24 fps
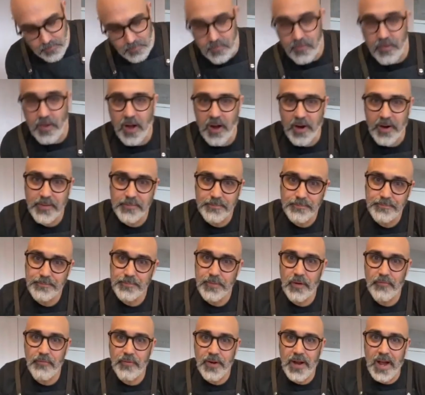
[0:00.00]
Sorry,
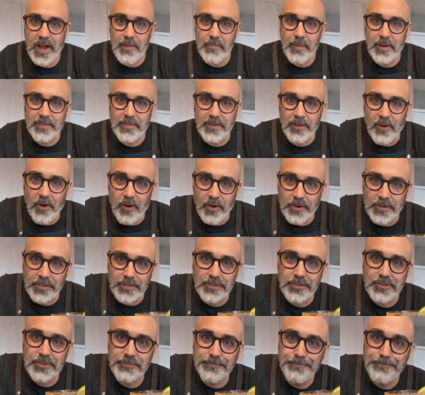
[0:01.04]
I forgot about the
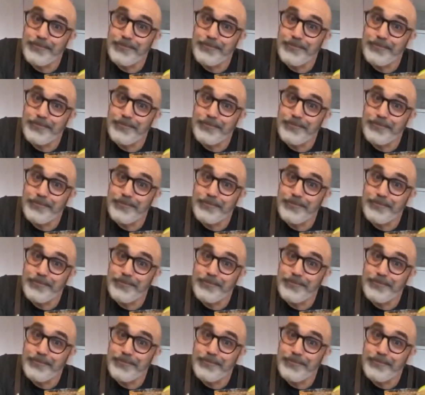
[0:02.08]
garnish.